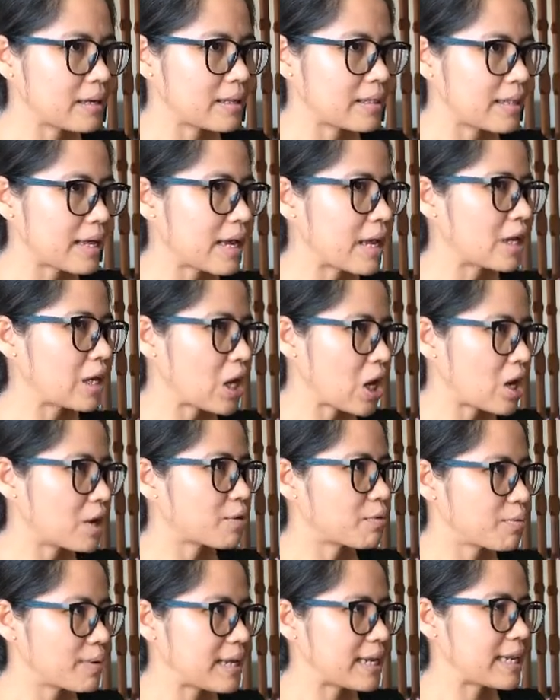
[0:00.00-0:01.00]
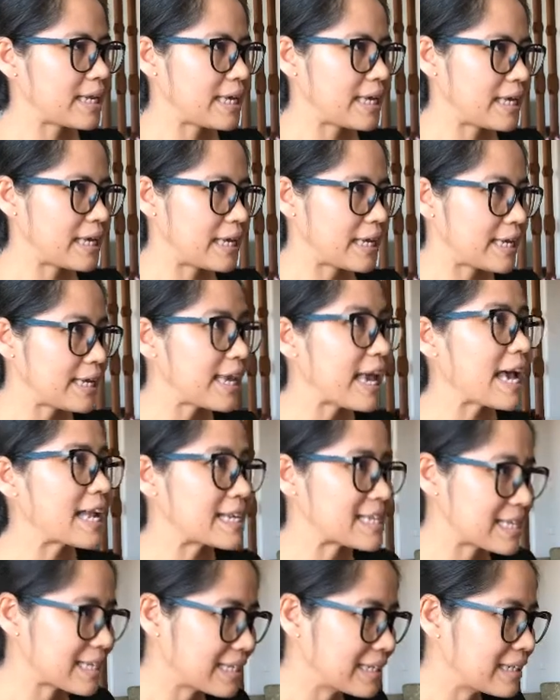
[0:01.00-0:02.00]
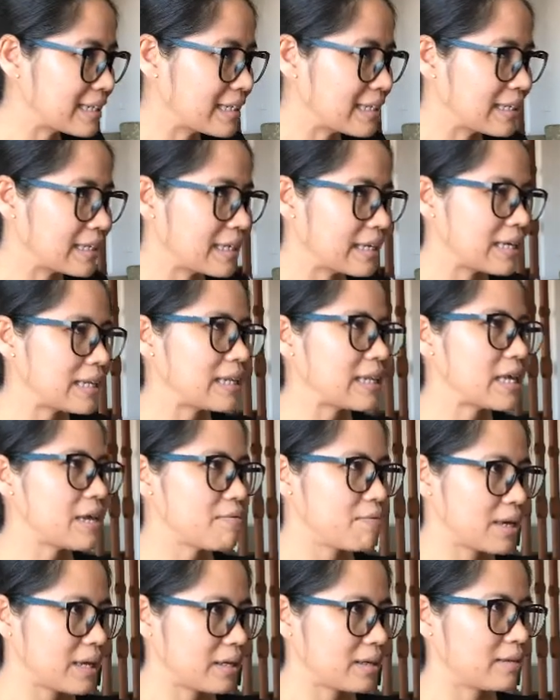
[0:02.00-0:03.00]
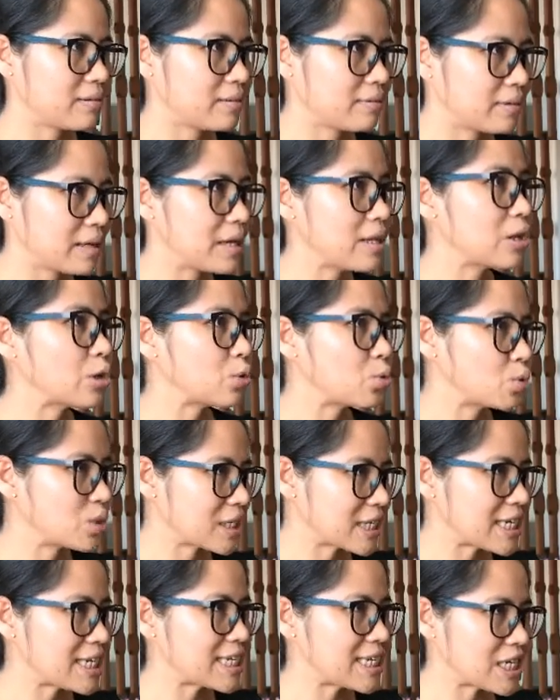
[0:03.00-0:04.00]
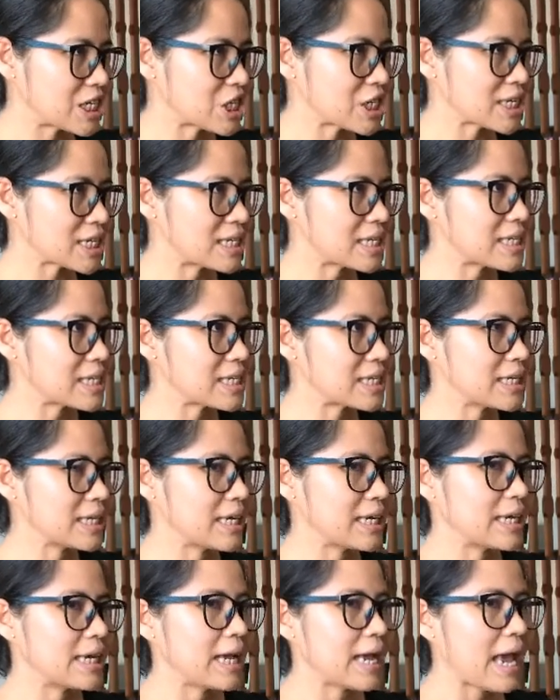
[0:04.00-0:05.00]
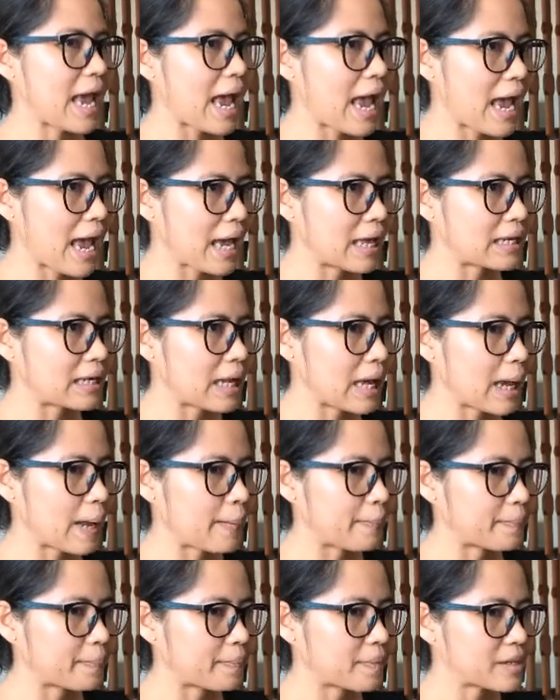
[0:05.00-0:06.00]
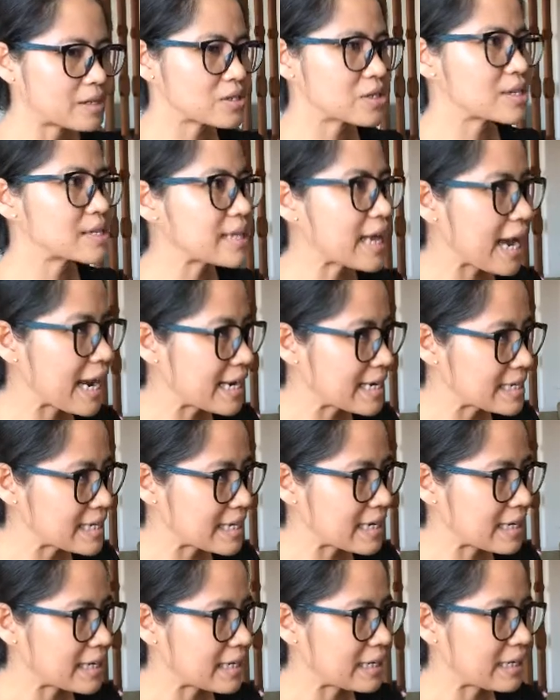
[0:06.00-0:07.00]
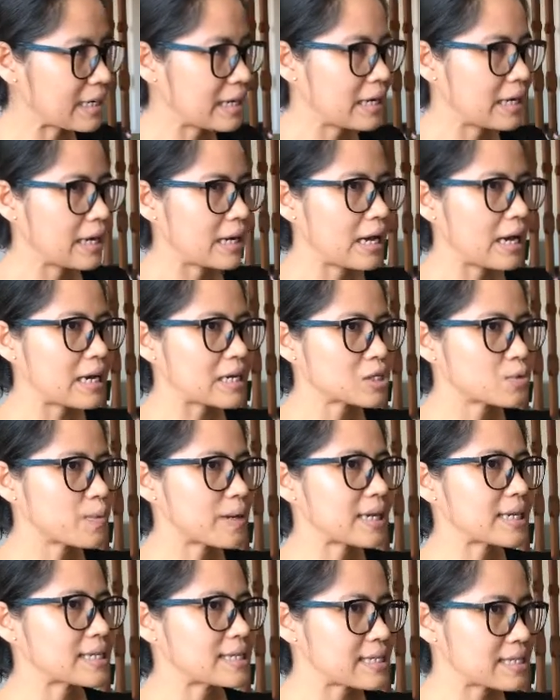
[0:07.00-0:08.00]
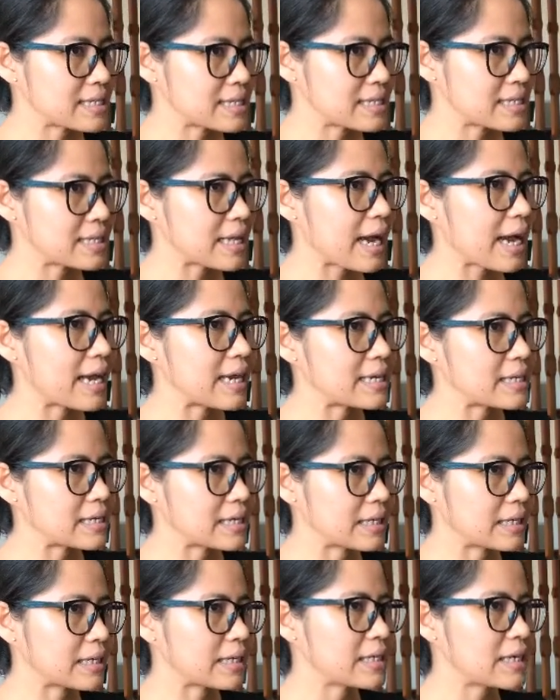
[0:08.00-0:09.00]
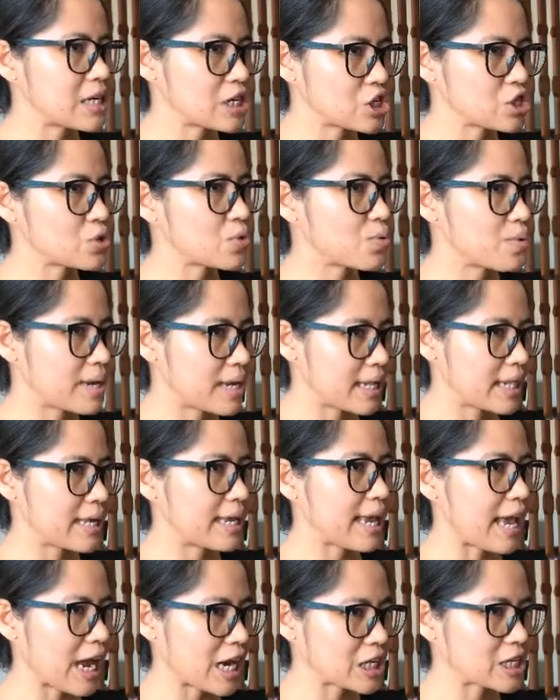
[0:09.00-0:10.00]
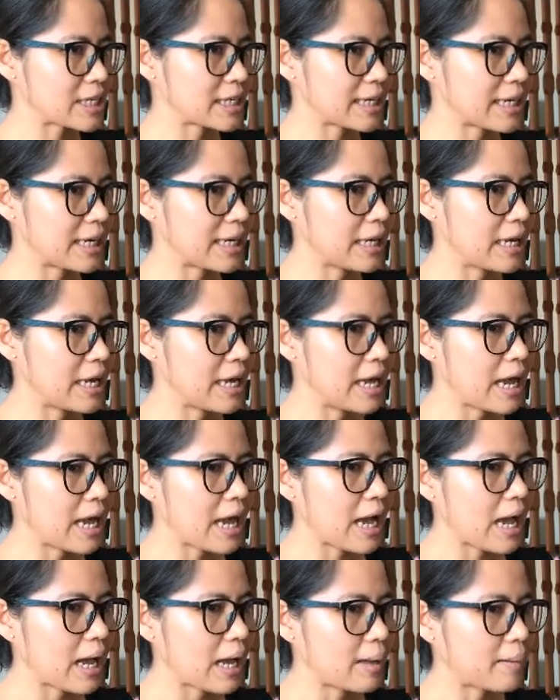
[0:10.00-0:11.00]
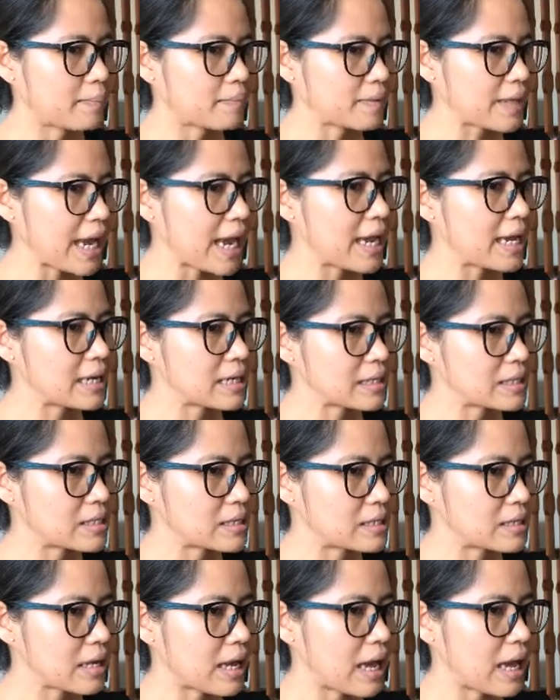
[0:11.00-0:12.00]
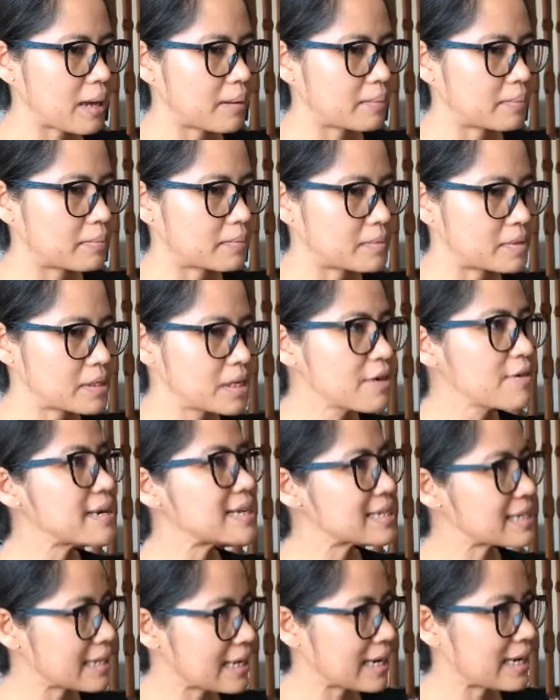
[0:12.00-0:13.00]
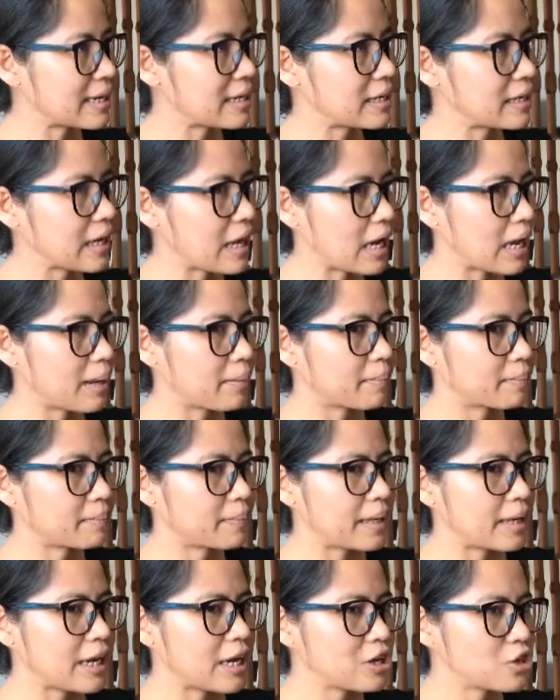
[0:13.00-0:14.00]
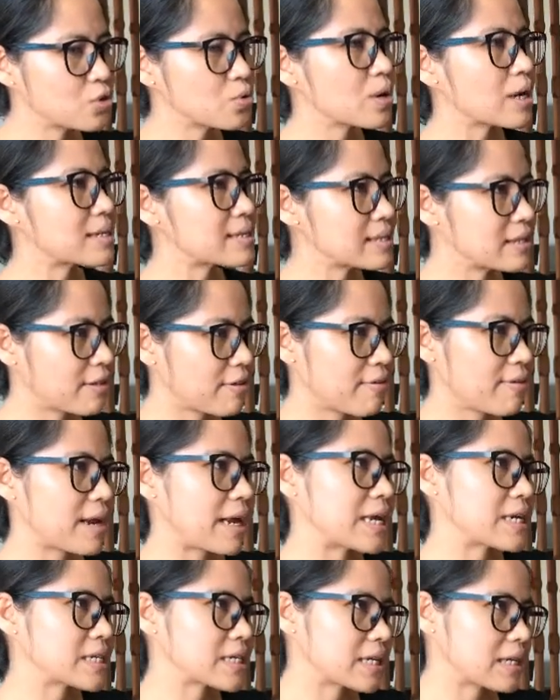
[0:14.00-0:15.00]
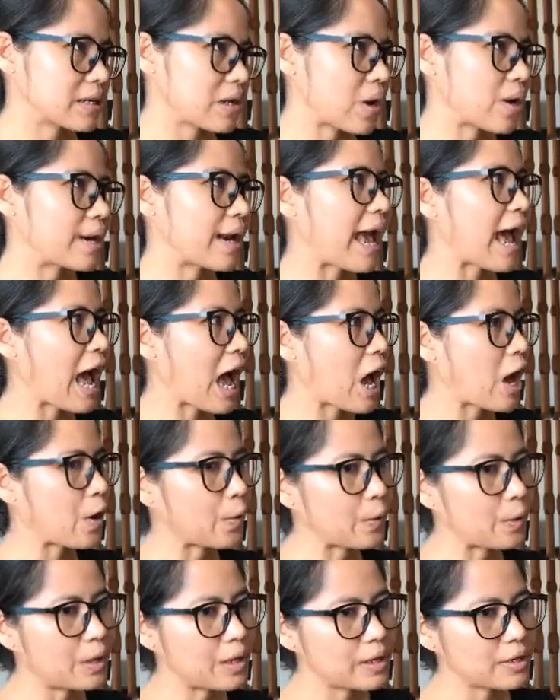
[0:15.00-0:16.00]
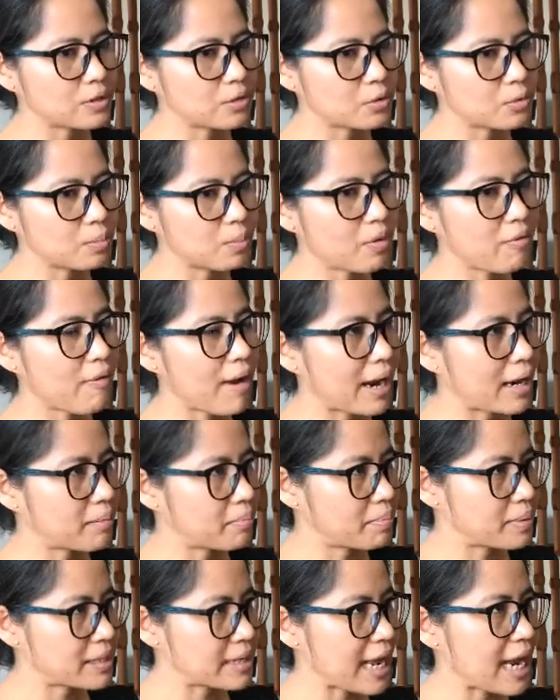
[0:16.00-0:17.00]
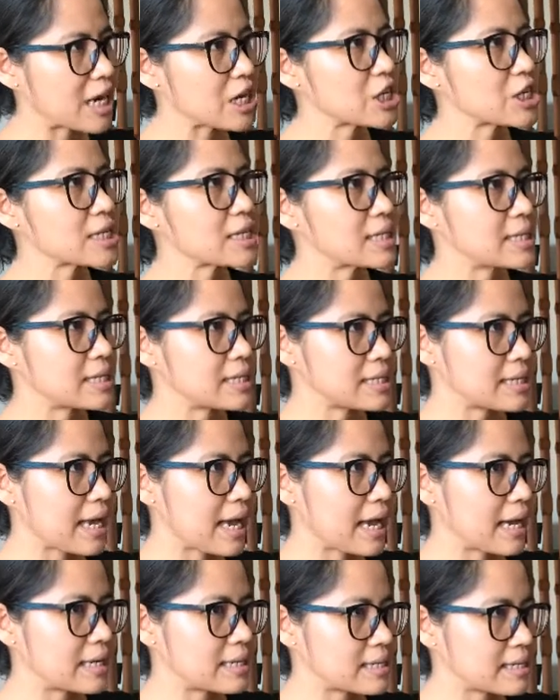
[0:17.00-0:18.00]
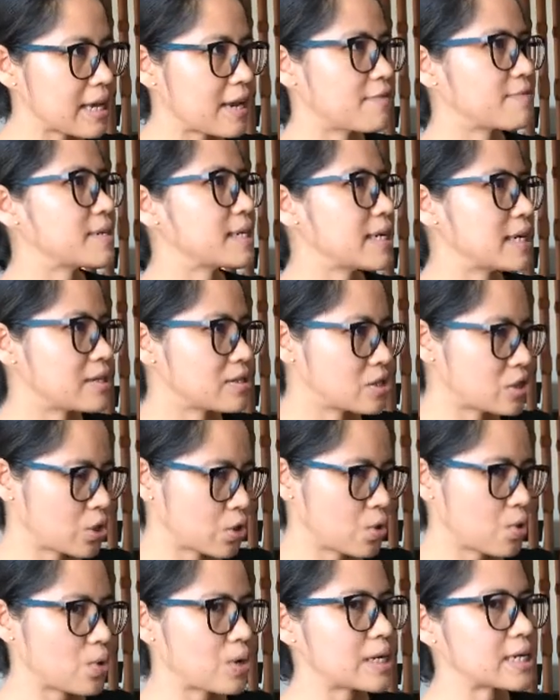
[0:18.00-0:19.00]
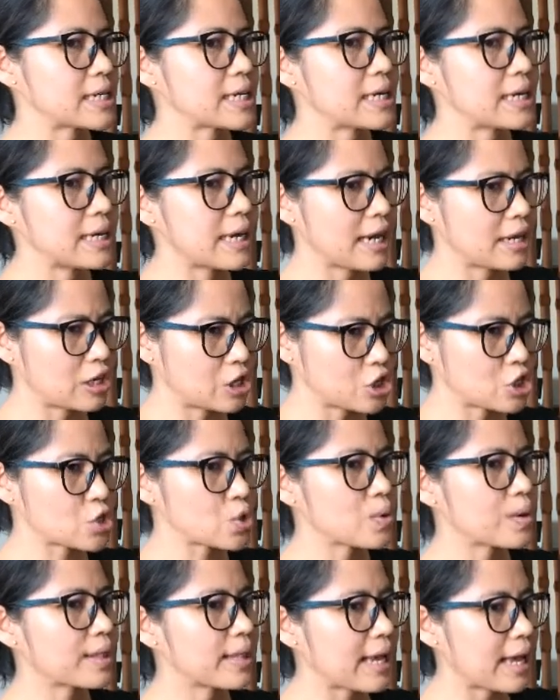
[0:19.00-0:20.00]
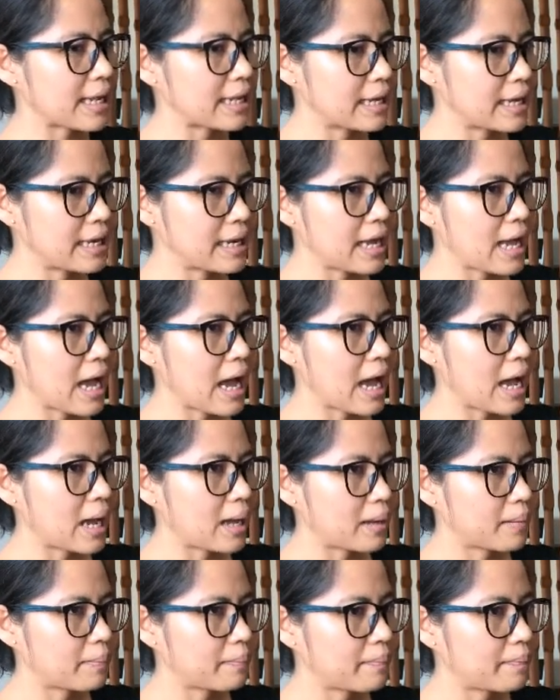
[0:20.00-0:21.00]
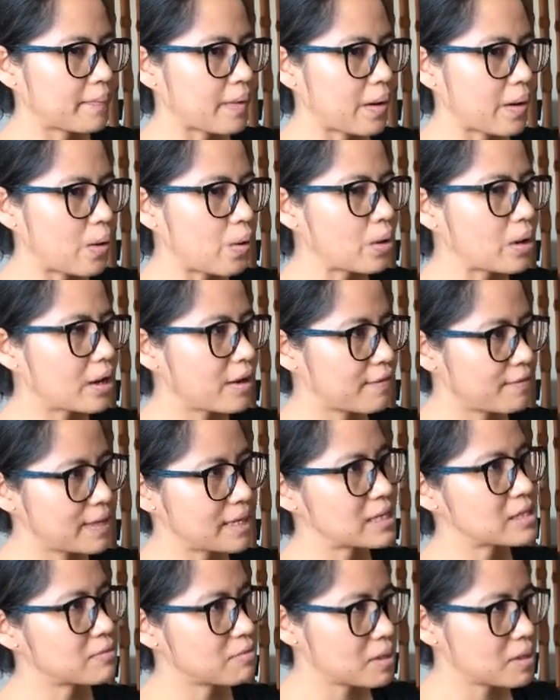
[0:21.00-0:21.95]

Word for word: they are not really yet living in a good conditions, and um, the society as well as the state need to really actually um, take um, seriously um, into consideration on how to provide protections and safety and security and ensure that um, all of these